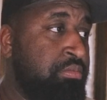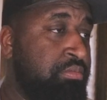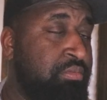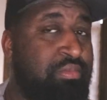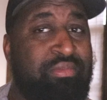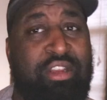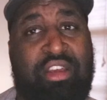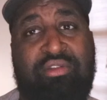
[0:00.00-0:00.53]

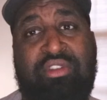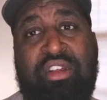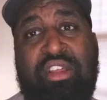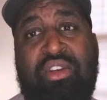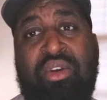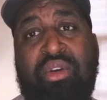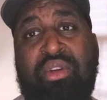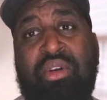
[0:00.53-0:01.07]
Nothing really
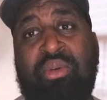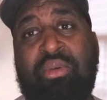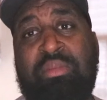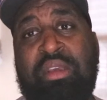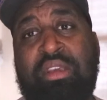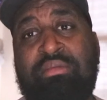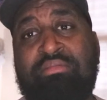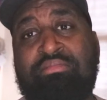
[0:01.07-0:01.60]
going on with
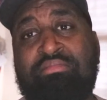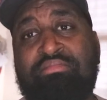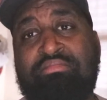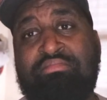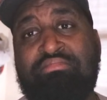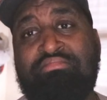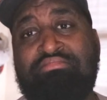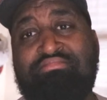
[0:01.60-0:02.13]

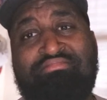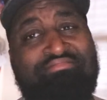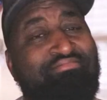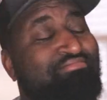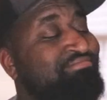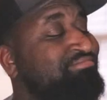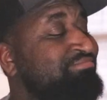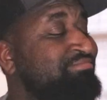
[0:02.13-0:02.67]

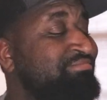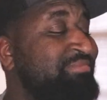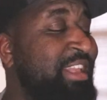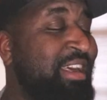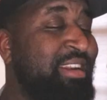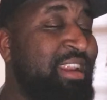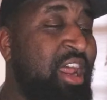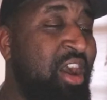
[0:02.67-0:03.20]
me. None
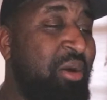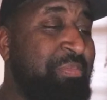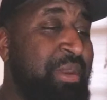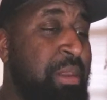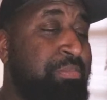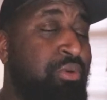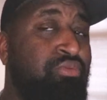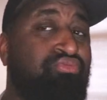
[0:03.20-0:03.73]
of y'all
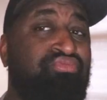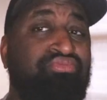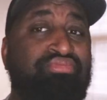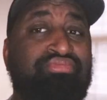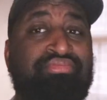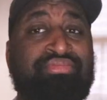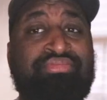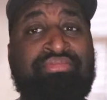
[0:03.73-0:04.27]
people.
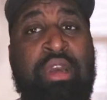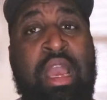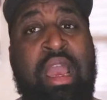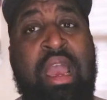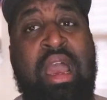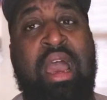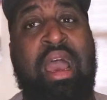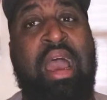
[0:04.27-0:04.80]

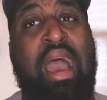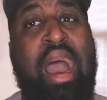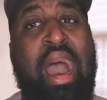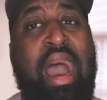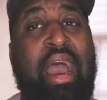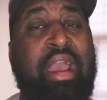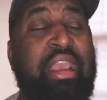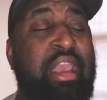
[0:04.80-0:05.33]

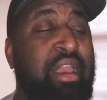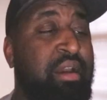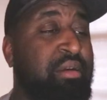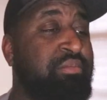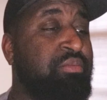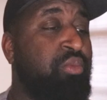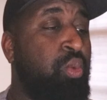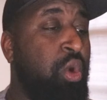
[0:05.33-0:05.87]
I
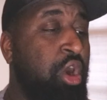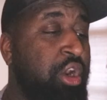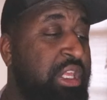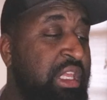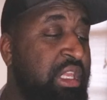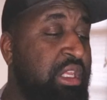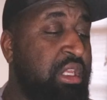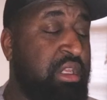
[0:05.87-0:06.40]
am
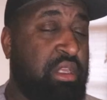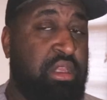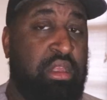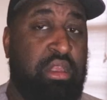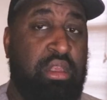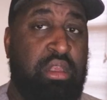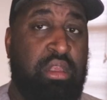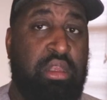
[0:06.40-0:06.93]
working
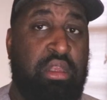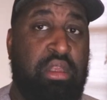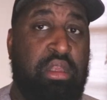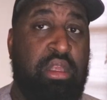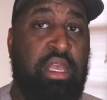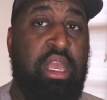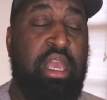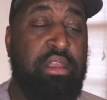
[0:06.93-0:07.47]

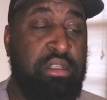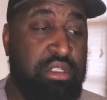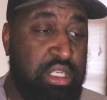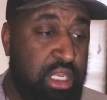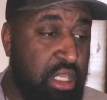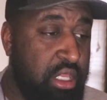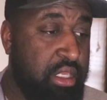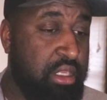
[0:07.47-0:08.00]
and chilling.